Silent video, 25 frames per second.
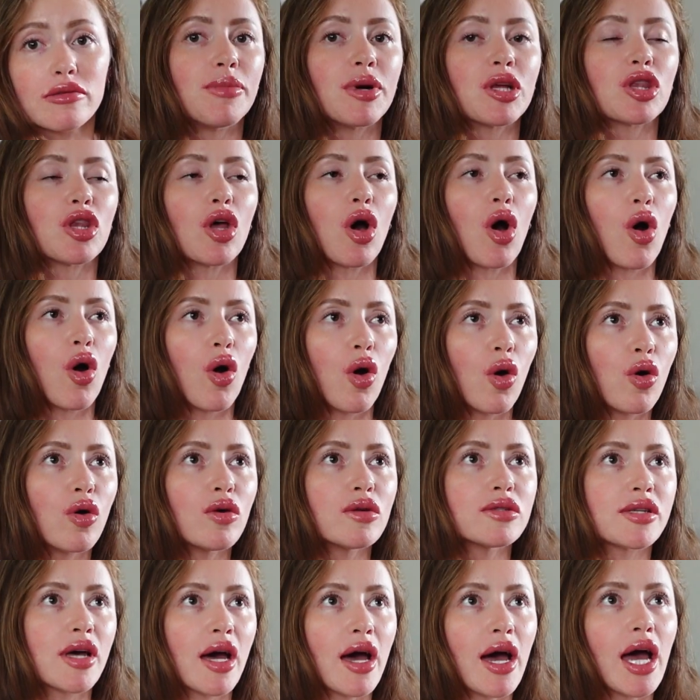But the whole
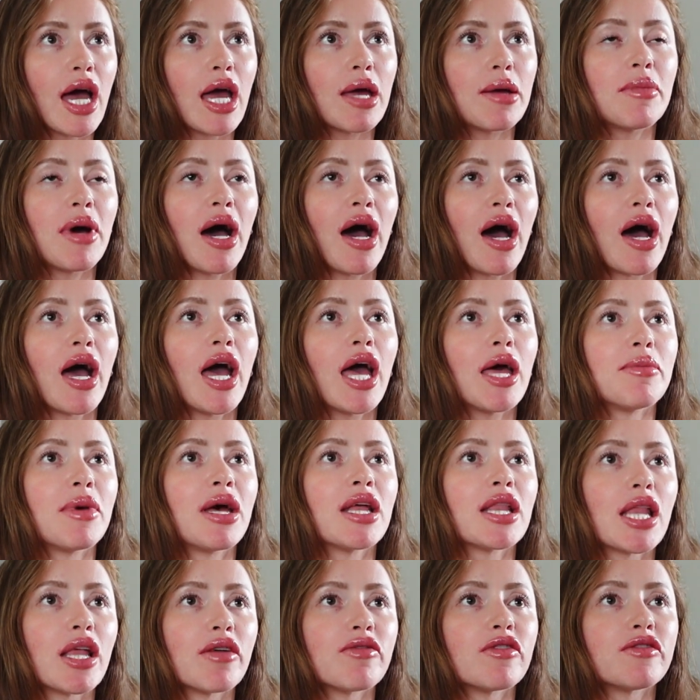time I'm
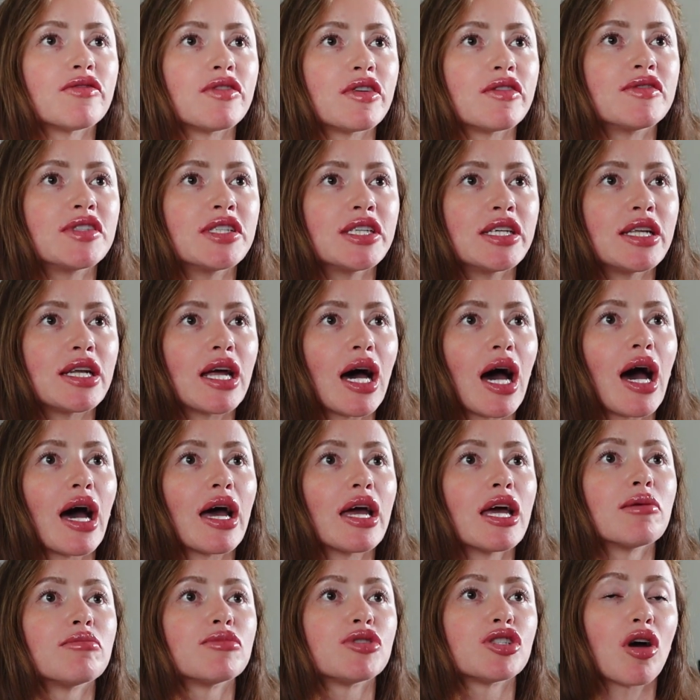at level 15, I
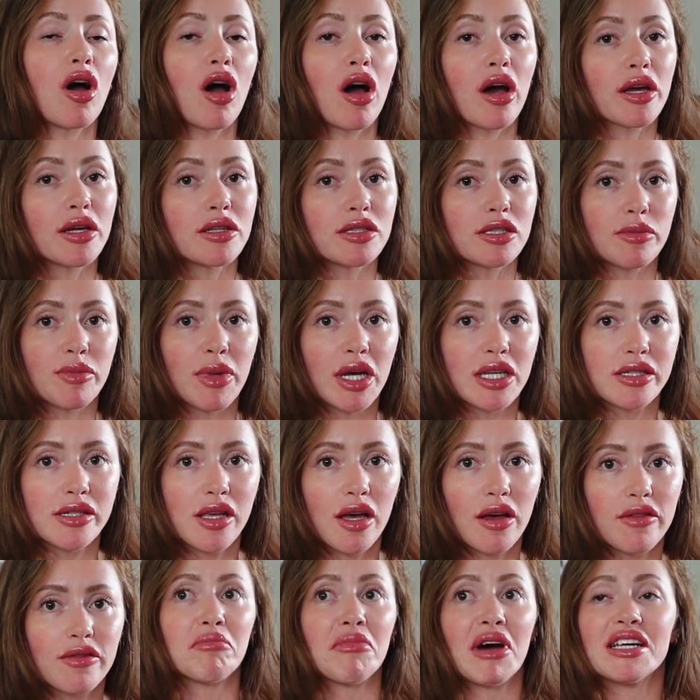am talking to
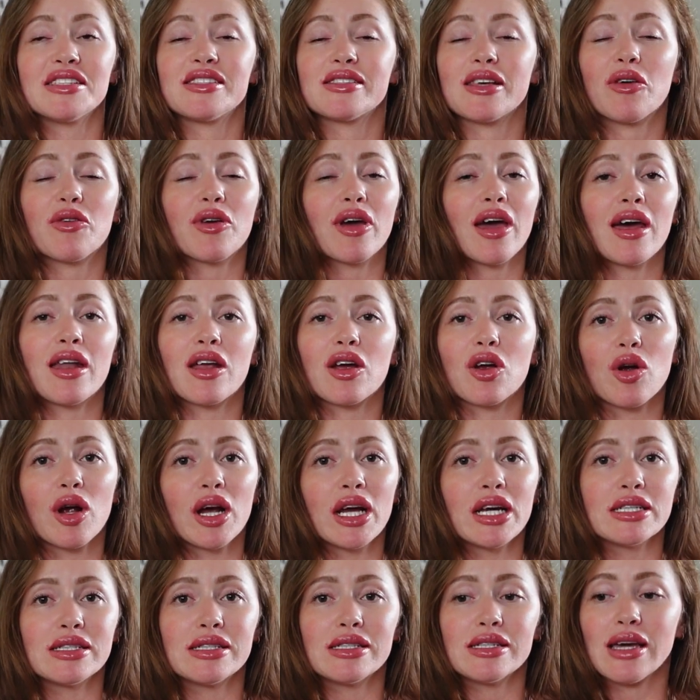myself. Might sound kind of
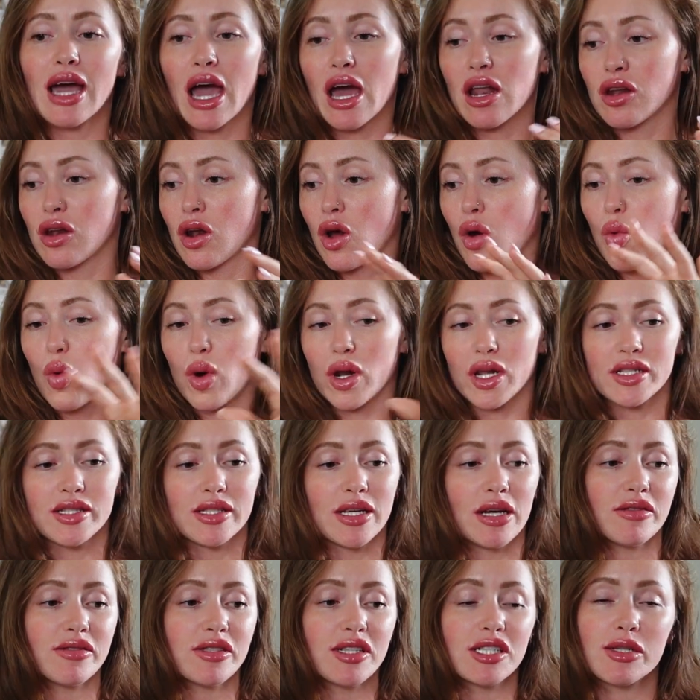crazy. I don't know what it
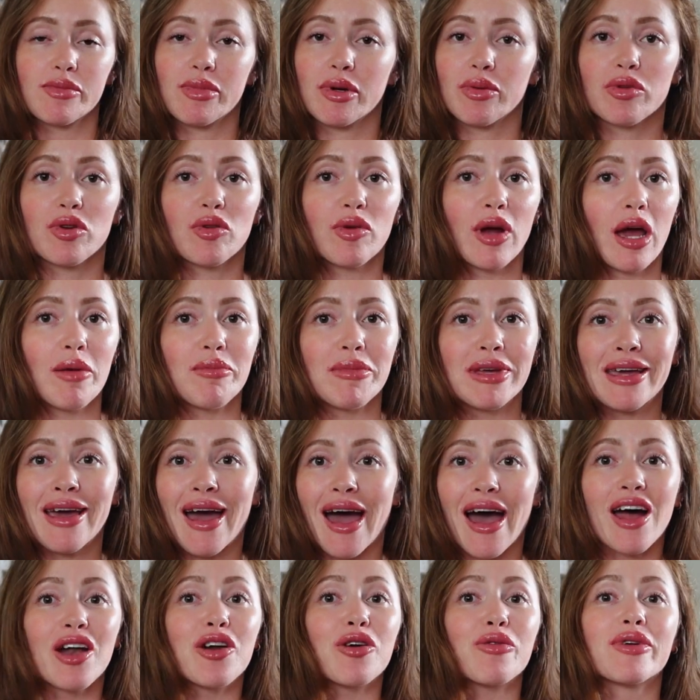sounds like to people around me.
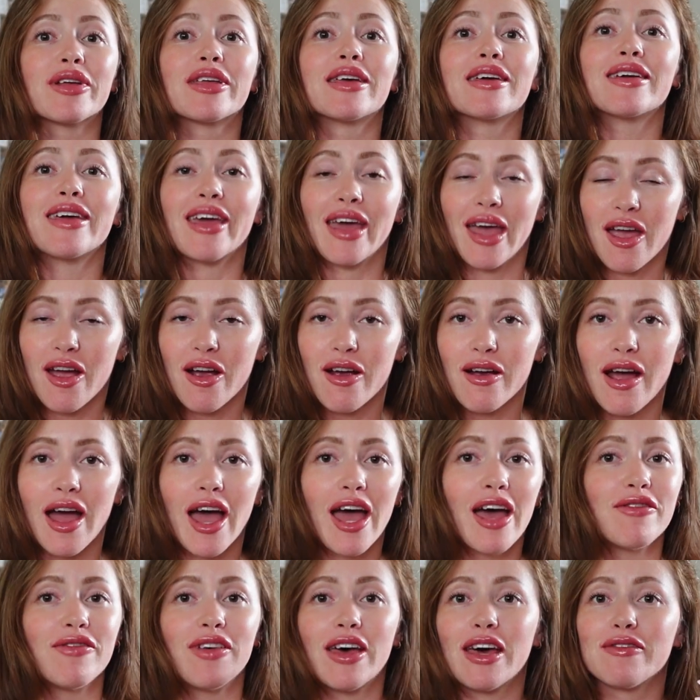I don't really care.
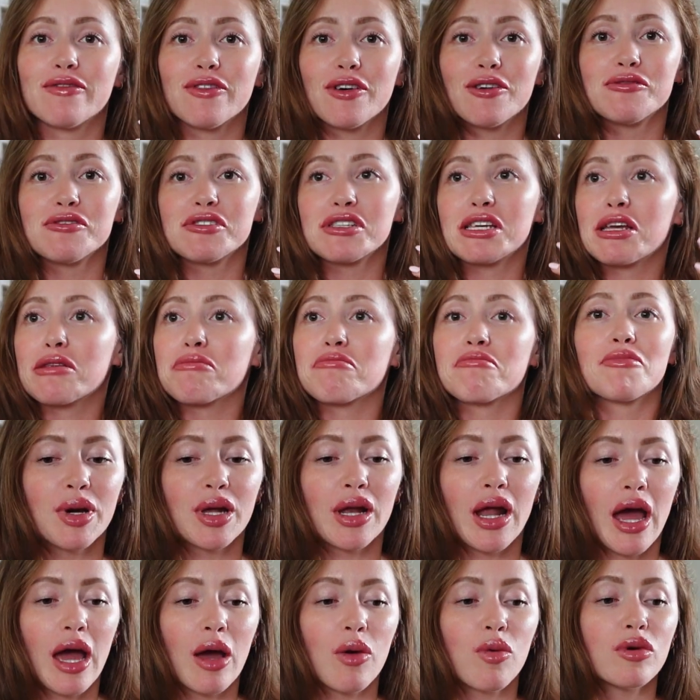I have headphones in,
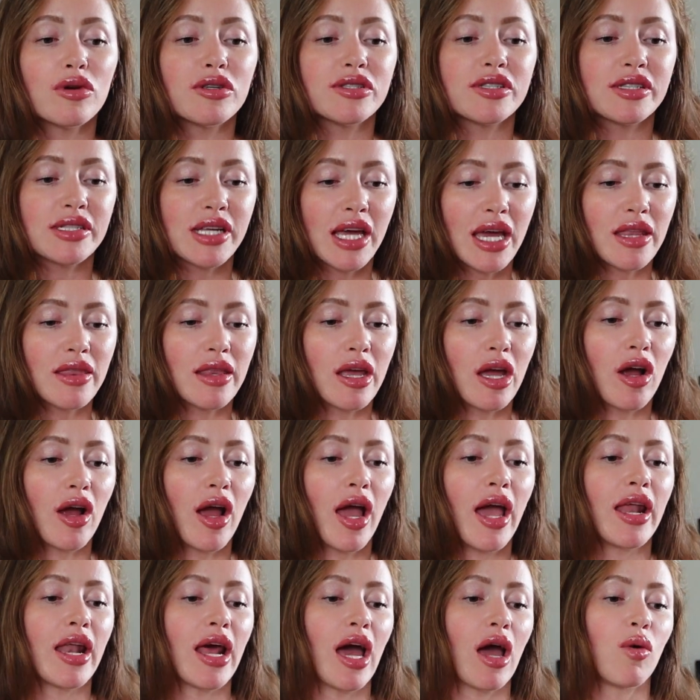but I will stand there
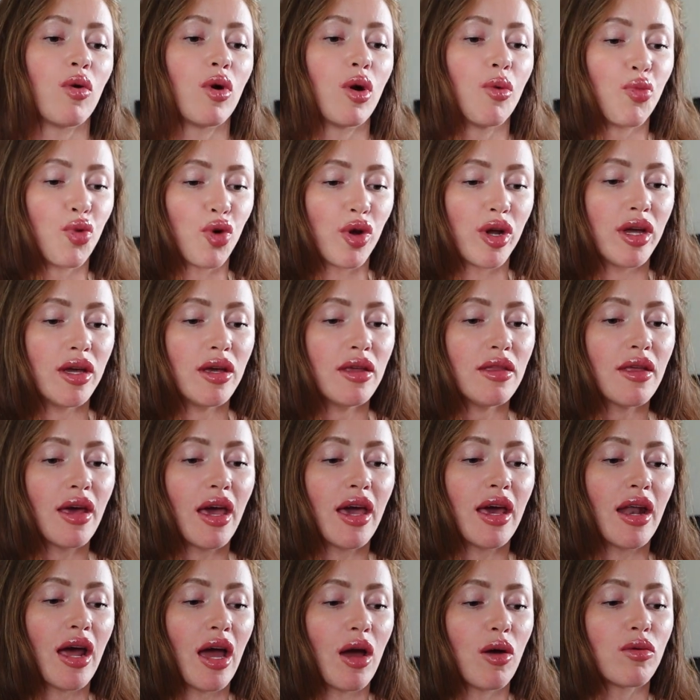and I will breathe
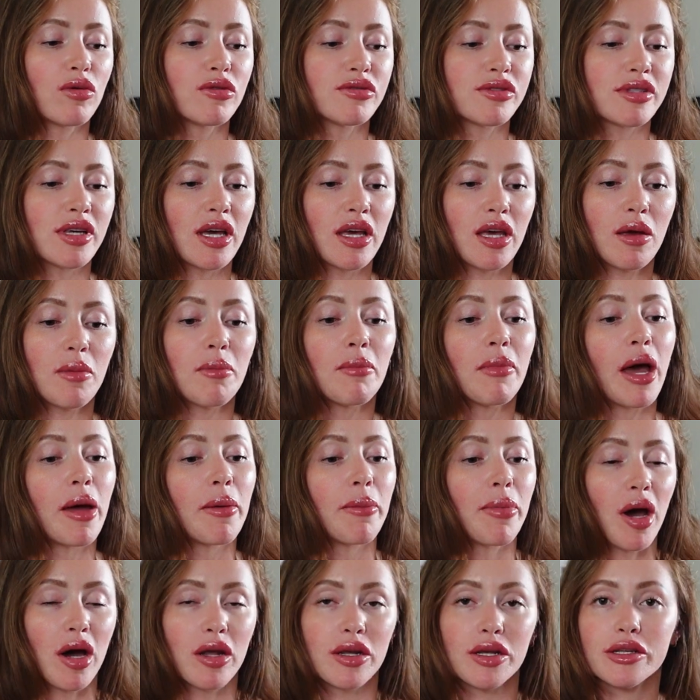and I will say, my
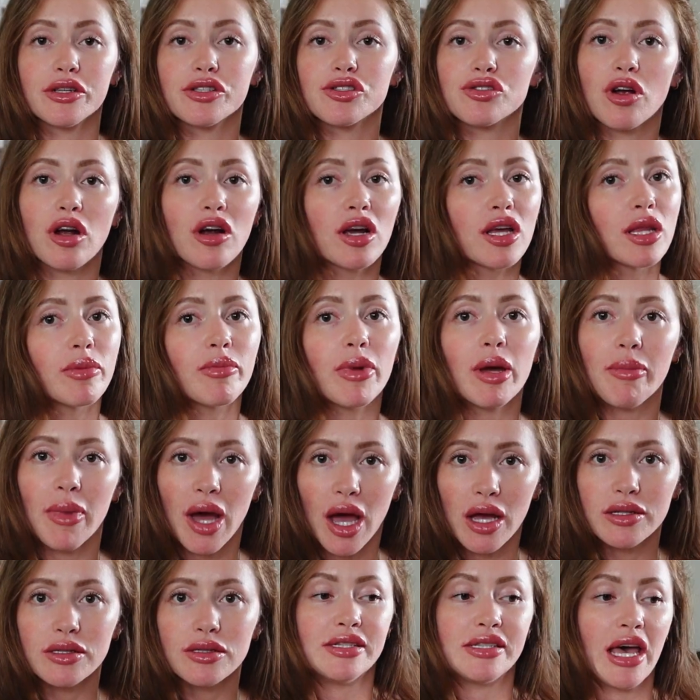body is stronger than my
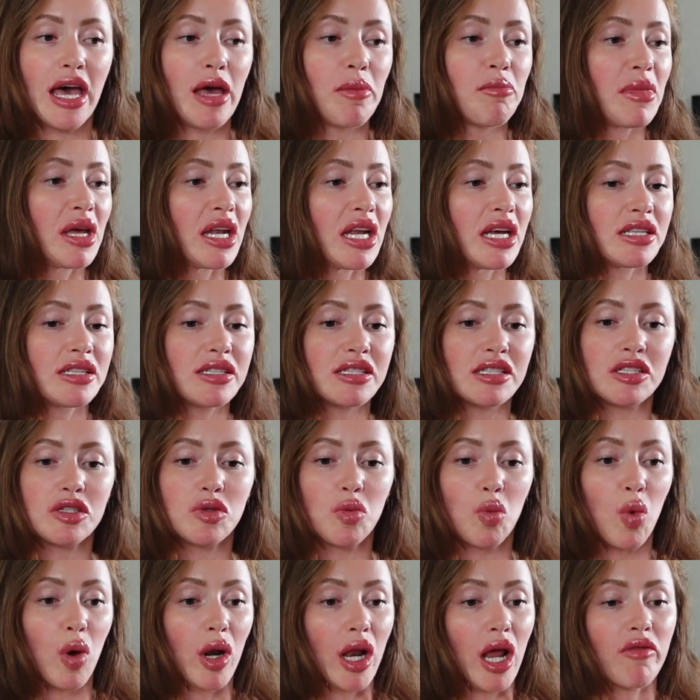mind. 10 minutes is
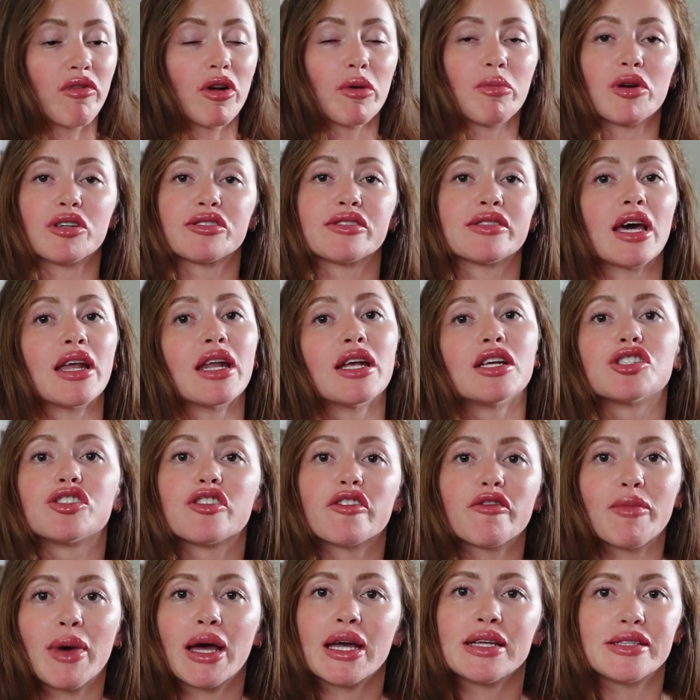whatever percentage
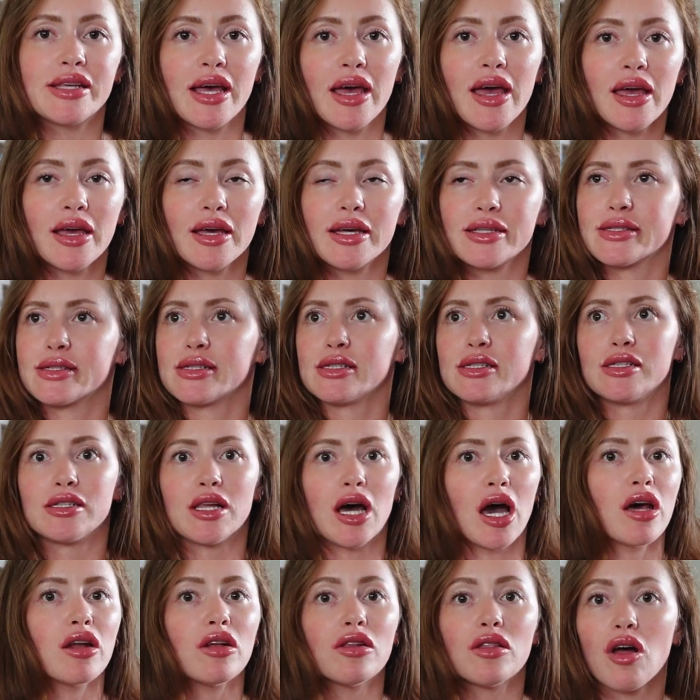of my day. It's
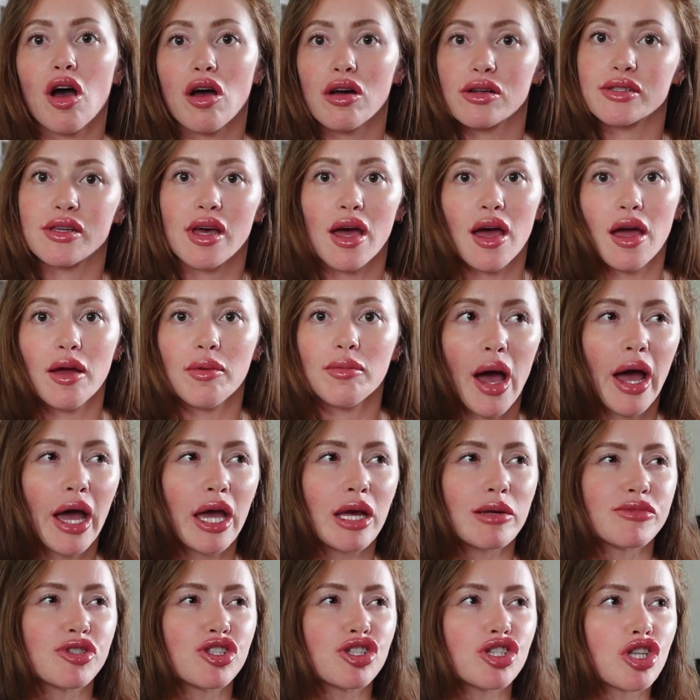not a long time. I
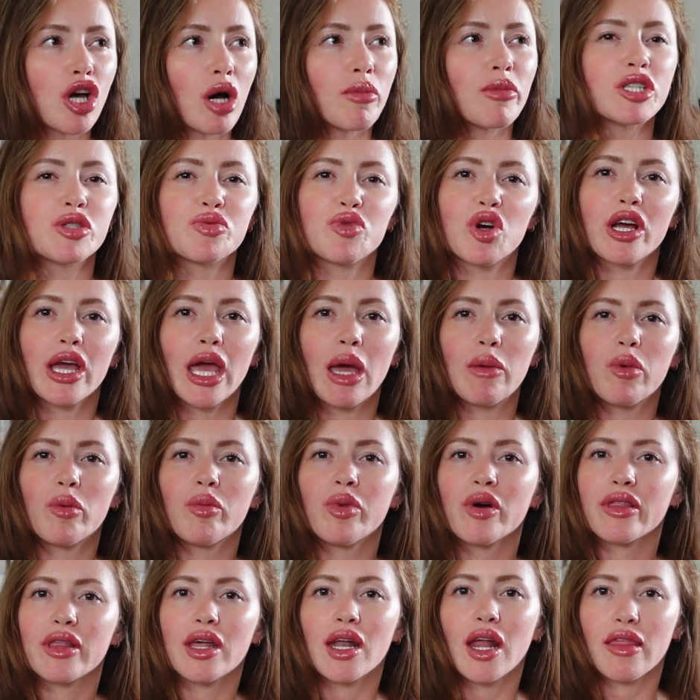am so much more
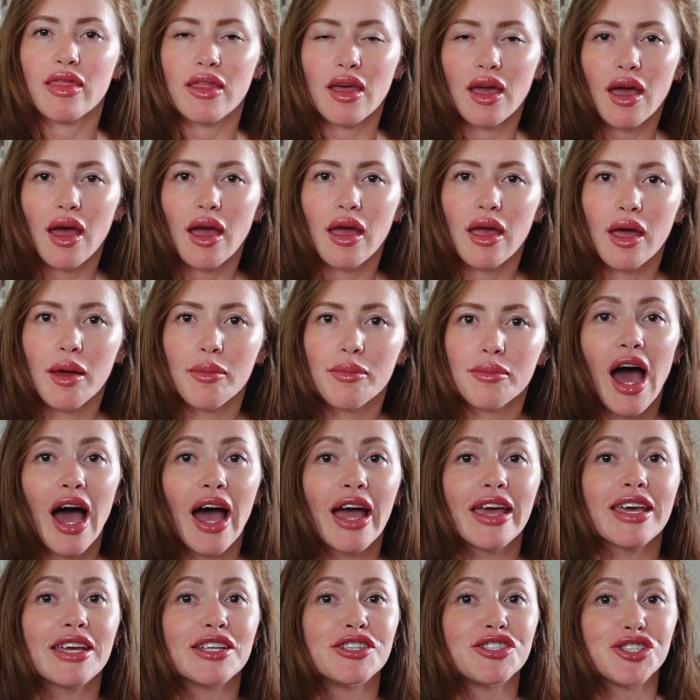capable than I think I am. I
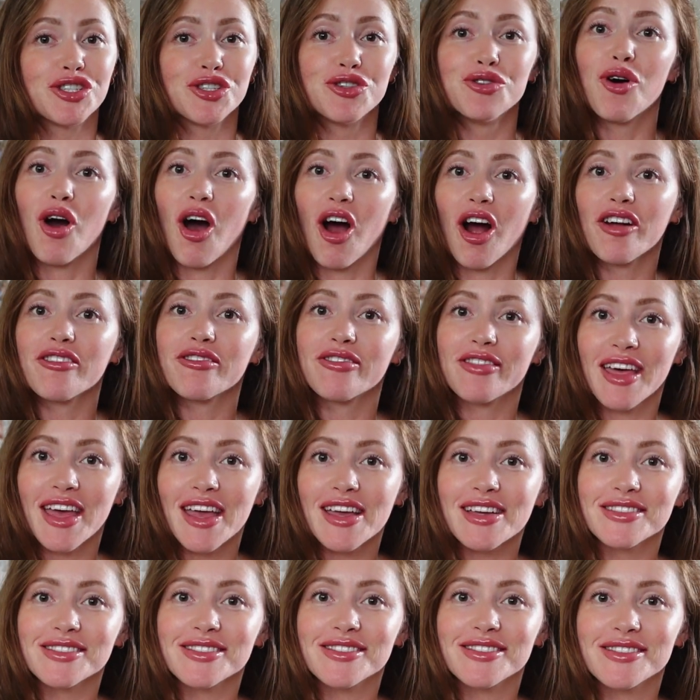can do hard
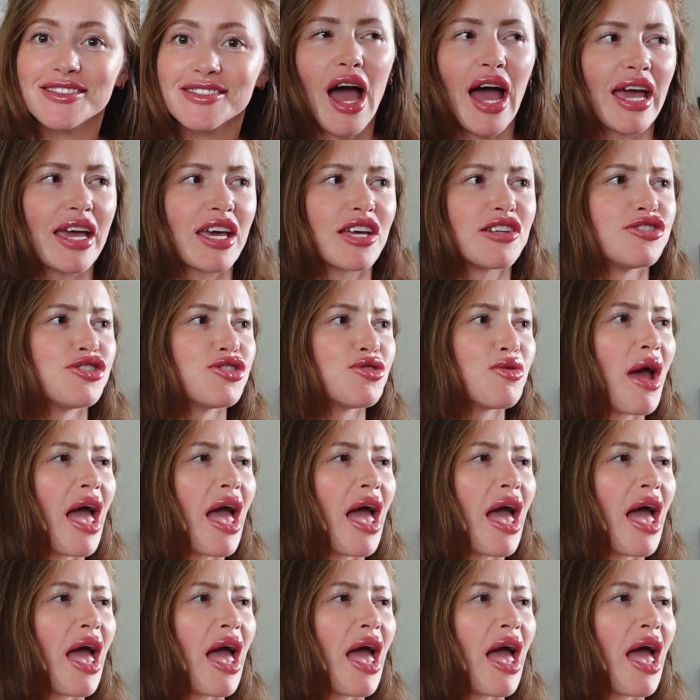things. I can do